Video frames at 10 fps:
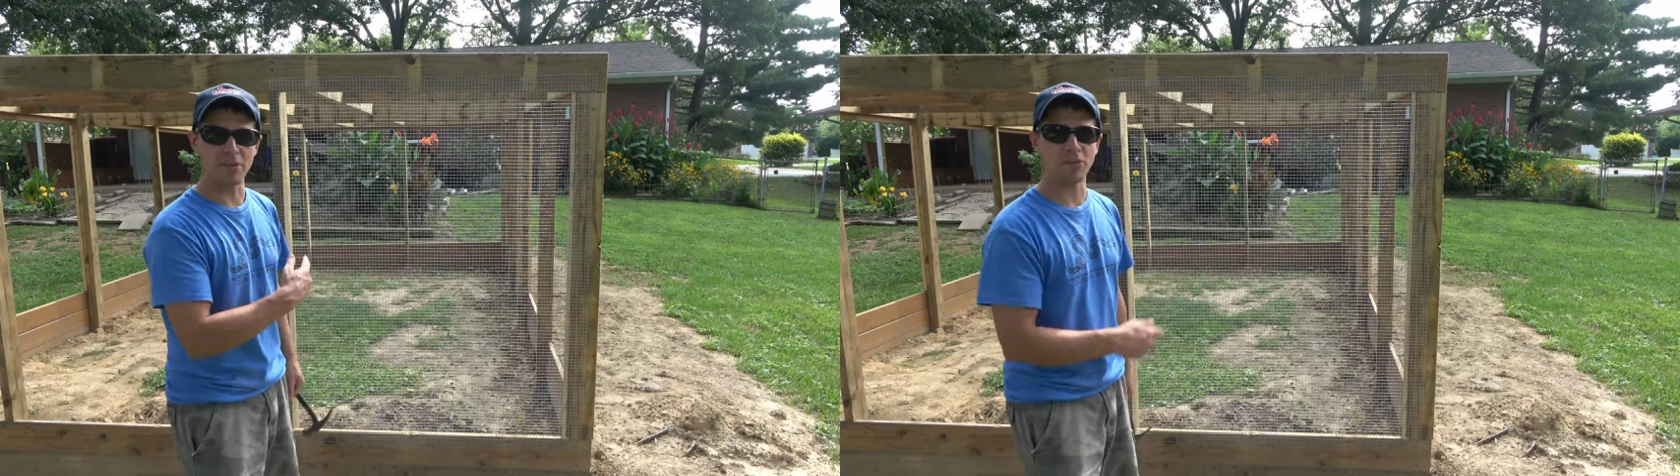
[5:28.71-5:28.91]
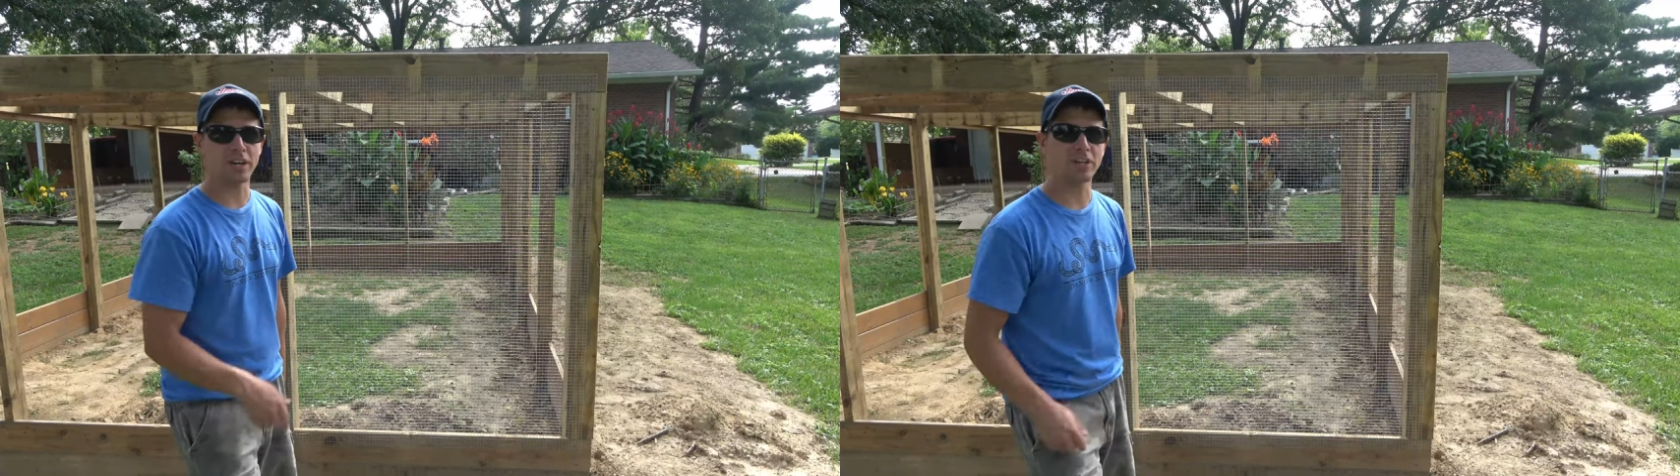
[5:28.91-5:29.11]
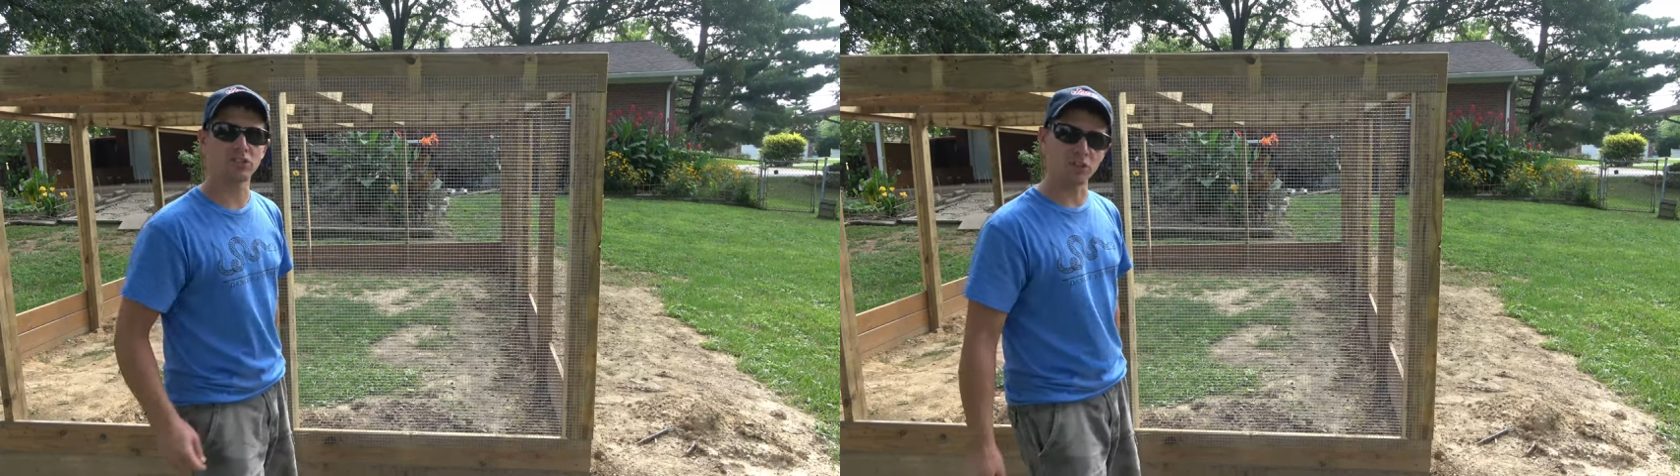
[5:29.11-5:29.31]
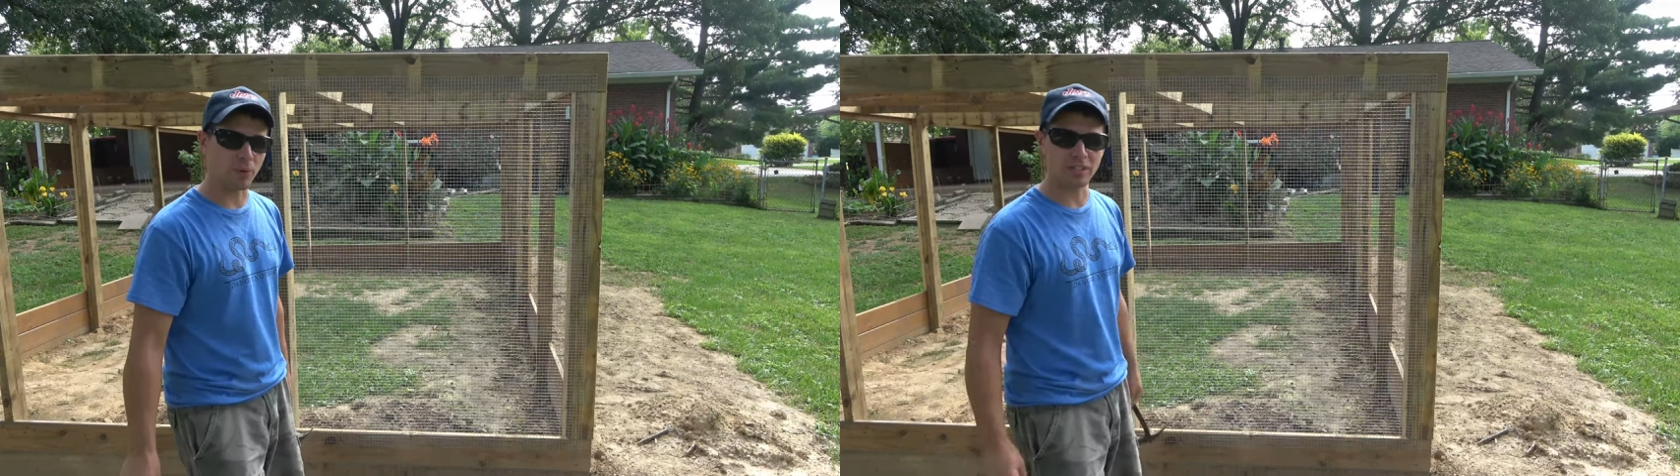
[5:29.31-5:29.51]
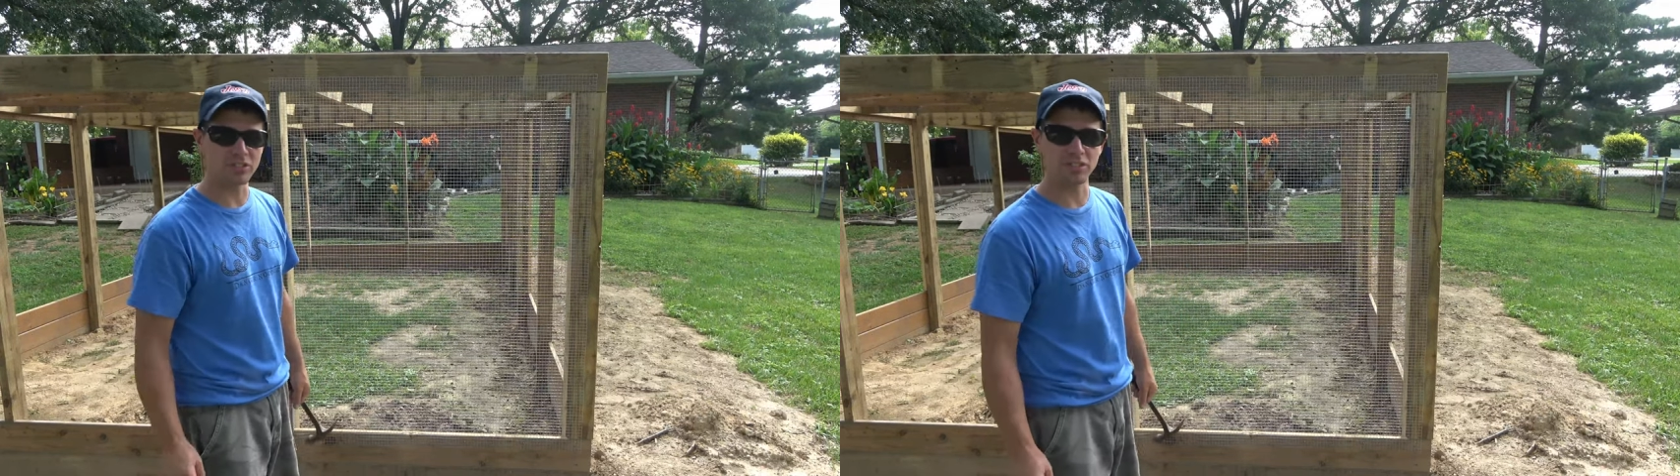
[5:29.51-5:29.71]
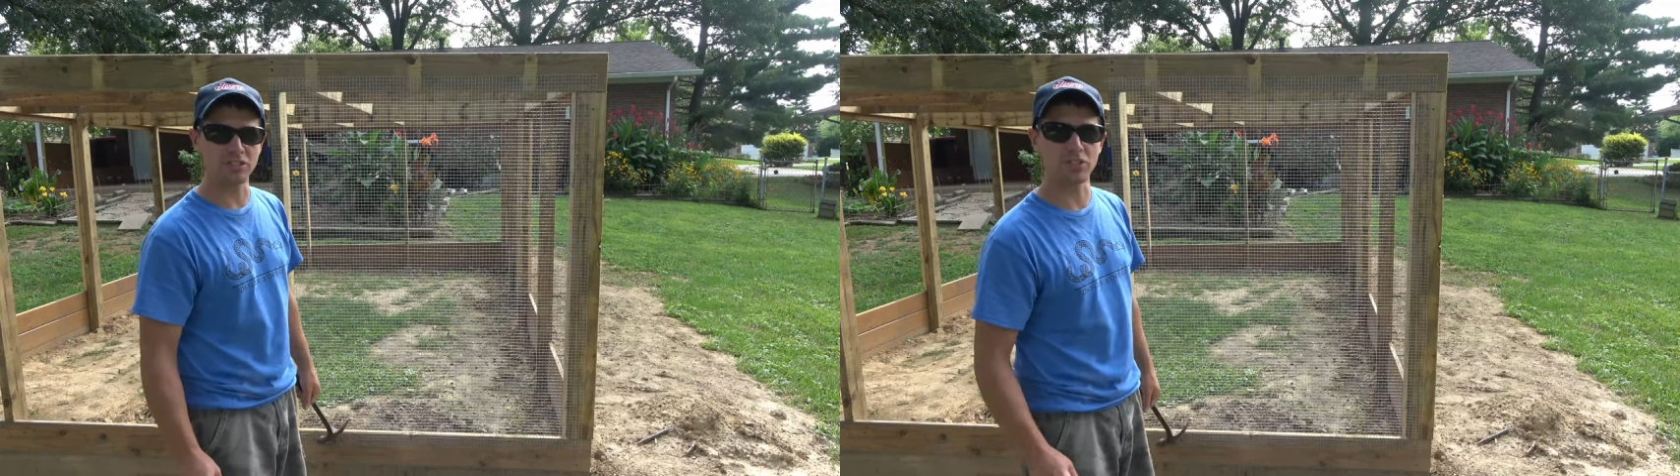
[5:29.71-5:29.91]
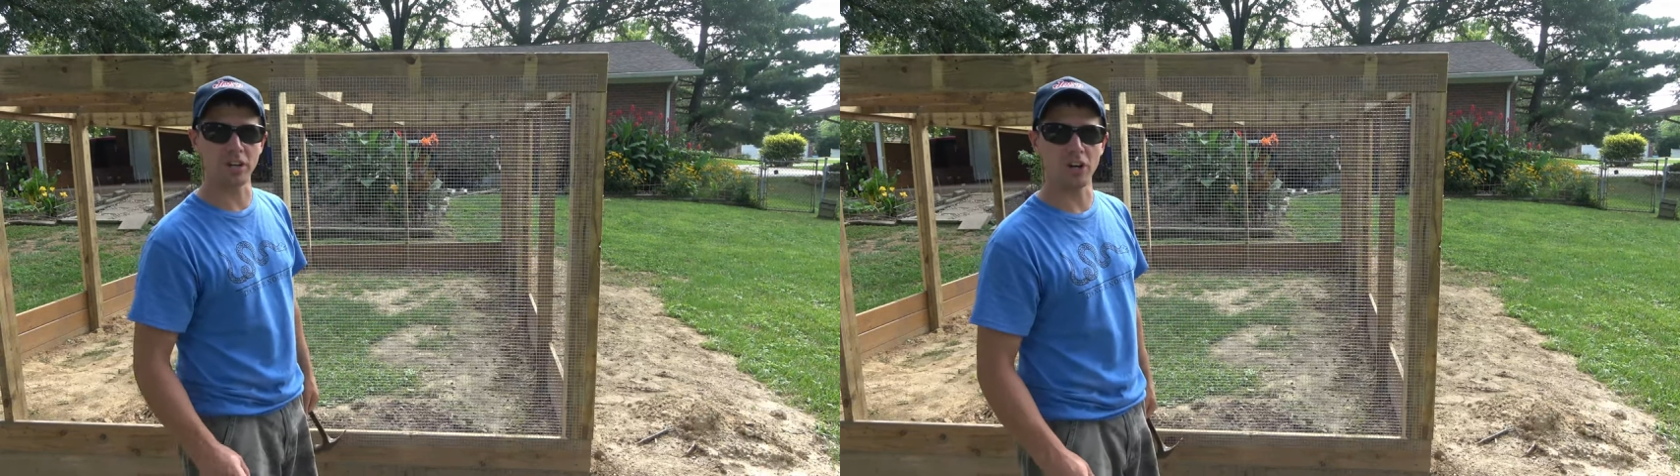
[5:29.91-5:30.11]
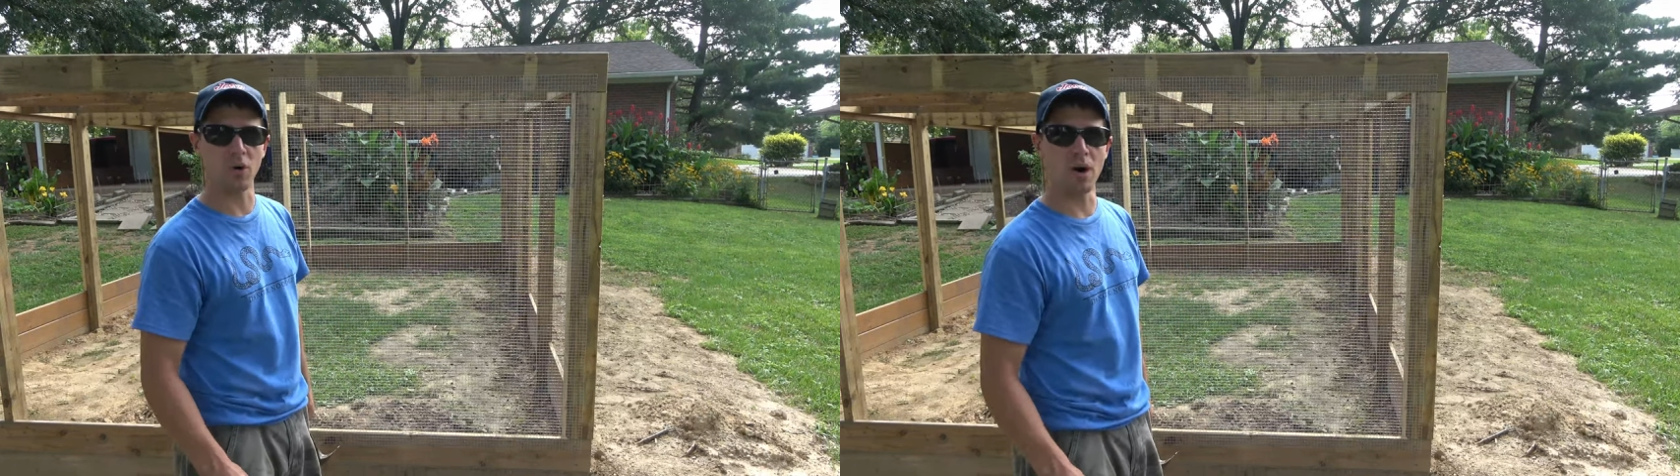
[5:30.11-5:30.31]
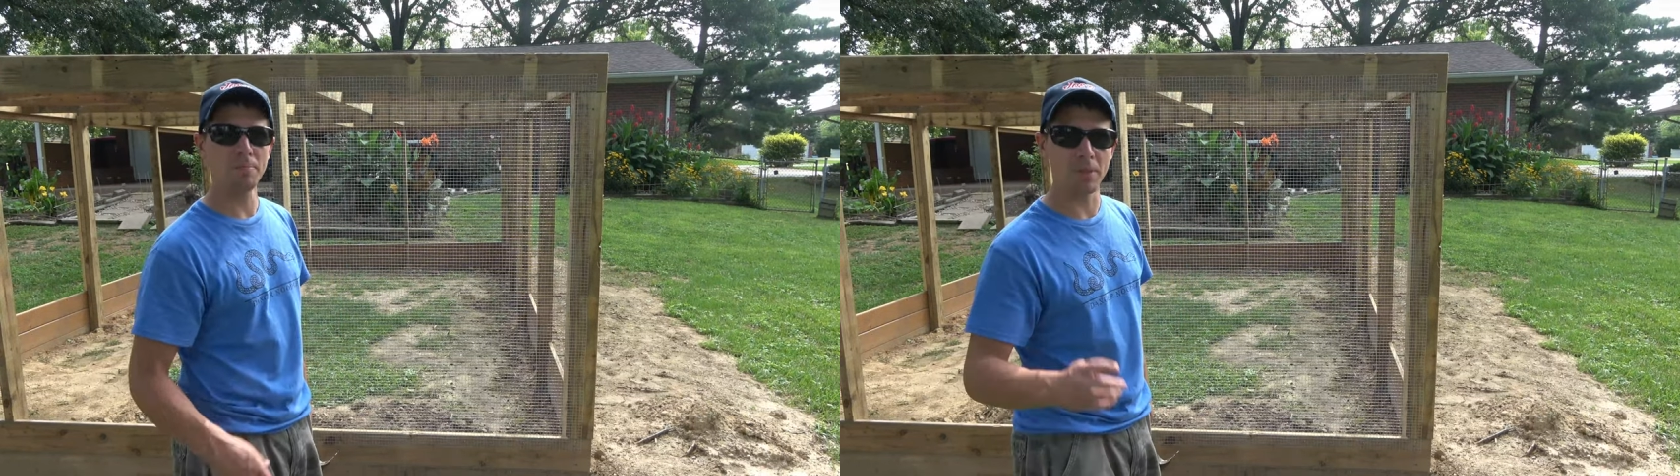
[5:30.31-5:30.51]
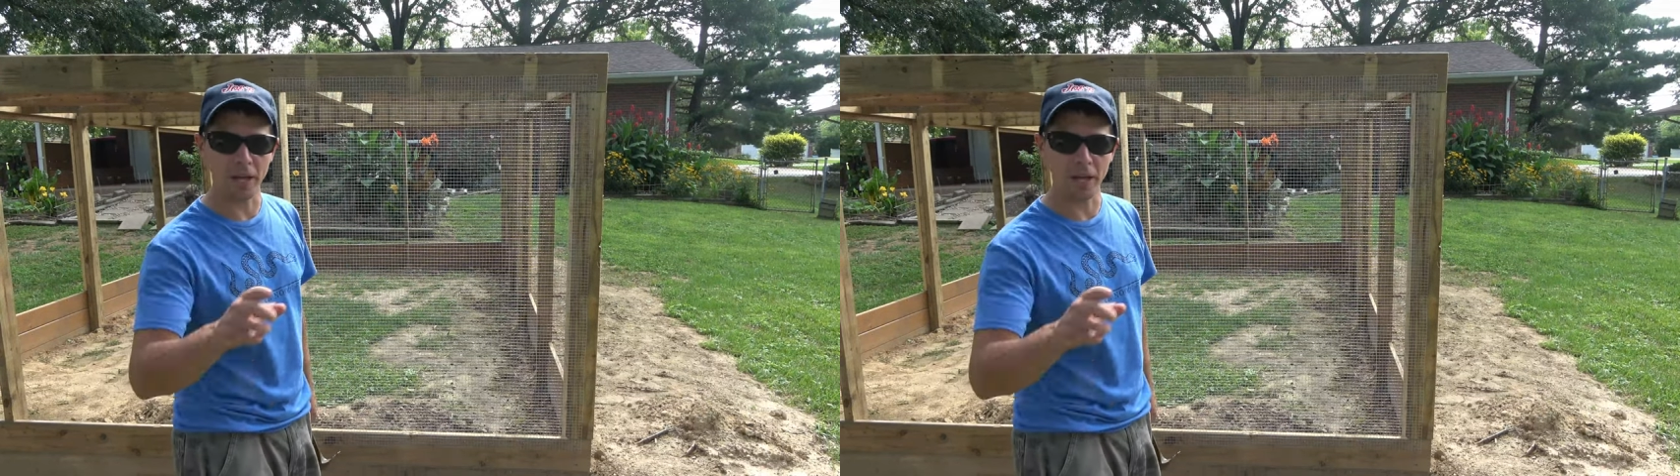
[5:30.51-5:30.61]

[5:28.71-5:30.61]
fingers and the rest of this is gonna go up